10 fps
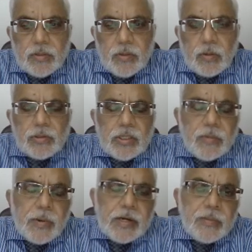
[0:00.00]
or the other
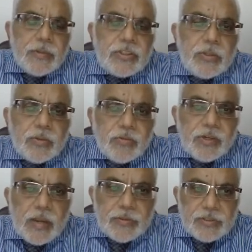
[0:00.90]
party may sue for
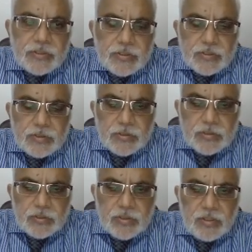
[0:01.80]
damages
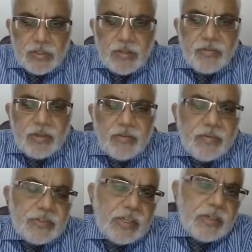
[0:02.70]
if we
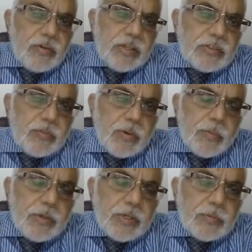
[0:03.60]
infringe the intellectual
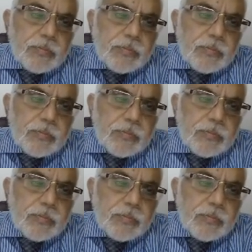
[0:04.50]
property.